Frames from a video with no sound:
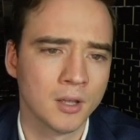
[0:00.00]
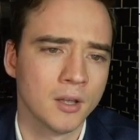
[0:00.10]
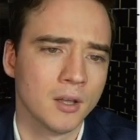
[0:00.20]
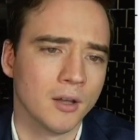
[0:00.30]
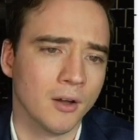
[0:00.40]

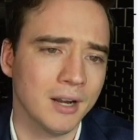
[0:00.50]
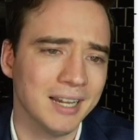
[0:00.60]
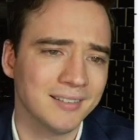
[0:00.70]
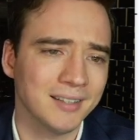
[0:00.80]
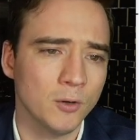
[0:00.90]

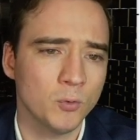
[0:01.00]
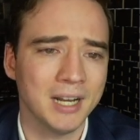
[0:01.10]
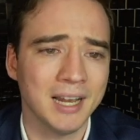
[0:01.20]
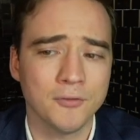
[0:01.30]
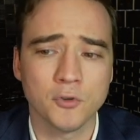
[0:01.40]
Let's say we'll
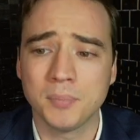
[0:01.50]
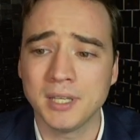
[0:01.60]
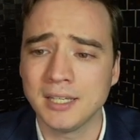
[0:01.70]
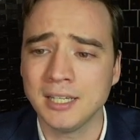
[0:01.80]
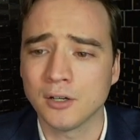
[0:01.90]
have a
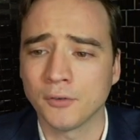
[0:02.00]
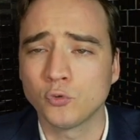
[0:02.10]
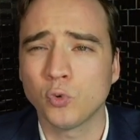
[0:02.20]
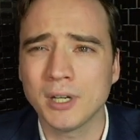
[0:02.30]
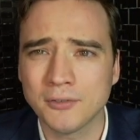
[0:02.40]
PE of
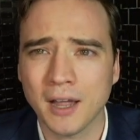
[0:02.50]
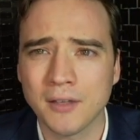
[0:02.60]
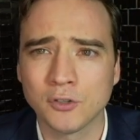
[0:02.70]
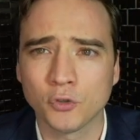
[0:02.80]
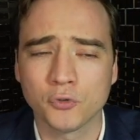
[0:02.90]
25
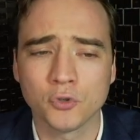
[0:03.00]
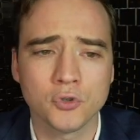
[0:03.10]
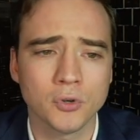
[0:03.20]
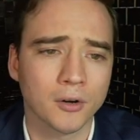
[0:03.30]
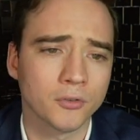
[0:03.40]
in the
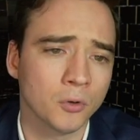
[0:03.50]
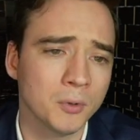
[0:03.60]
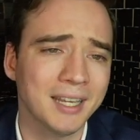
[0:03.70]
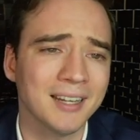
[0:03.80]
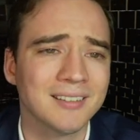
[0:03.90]
future. So we
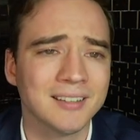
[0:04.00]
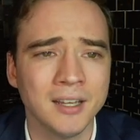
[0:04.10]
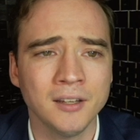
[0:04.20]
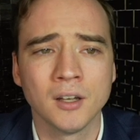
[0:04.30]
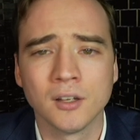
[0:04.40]
can
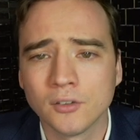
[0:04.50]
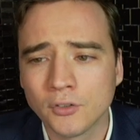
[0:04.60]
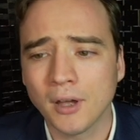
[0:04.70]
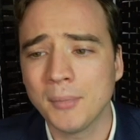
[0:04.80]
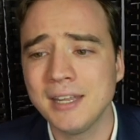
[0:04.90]
say
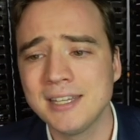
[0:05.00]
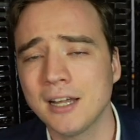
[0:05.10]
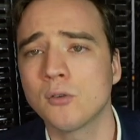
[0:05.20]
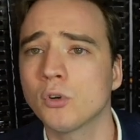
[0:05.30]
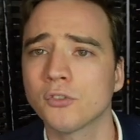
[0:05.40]
the
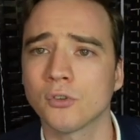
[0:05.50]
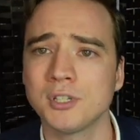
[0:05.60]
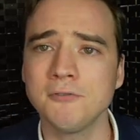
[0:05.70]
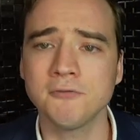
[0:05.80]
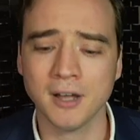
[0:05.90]
median was
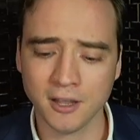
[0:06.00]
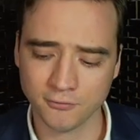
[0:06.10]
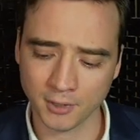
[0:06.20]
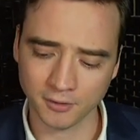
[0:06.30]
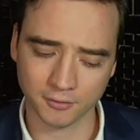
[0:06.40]
35,
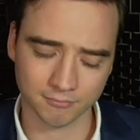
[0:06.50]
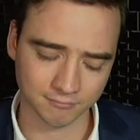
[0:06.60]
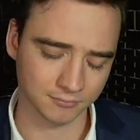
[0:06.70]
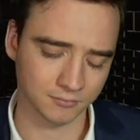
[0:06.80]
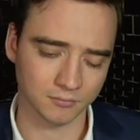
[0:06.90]
but
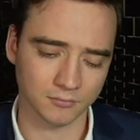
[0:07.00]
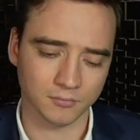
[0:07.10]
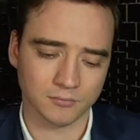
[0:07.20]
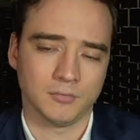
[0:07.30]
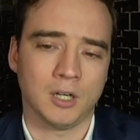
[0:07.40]

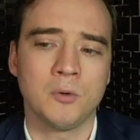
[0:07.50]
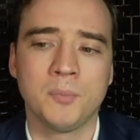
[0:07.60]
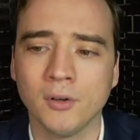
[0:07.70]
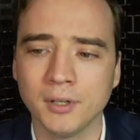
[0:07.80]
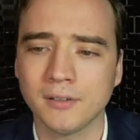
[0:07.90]
I would be
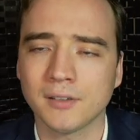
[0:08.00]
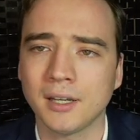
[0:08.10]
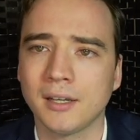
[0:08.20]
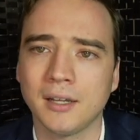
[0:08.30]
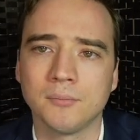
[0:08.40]
honest,
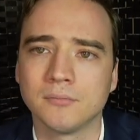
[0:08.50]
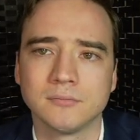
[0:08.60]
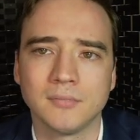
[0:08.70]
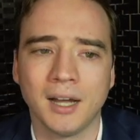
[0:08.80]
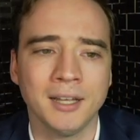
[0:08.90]
like
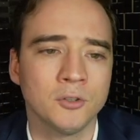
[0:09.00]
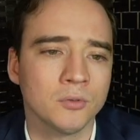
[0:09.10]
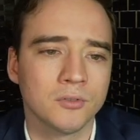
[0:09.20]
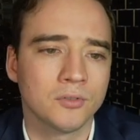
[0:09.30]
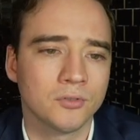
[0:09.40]
I
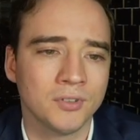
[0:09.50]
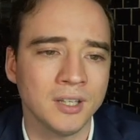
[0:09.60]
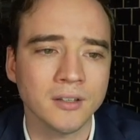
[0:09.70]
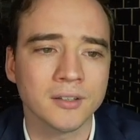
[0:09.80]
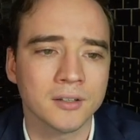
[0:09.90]
don't
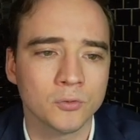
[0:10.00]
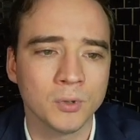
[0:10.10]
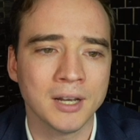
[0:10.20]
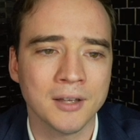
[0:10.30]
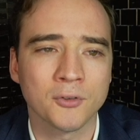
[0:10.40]
think that
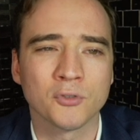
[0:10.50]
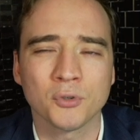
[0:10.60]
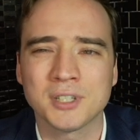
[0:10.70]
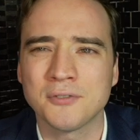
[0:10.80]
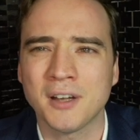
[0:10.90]
we'll have a
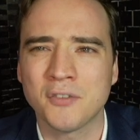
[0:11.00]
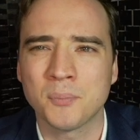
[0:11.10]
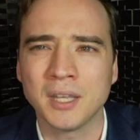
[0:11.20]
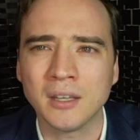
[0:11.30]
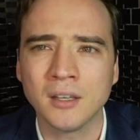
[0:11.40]
35 PE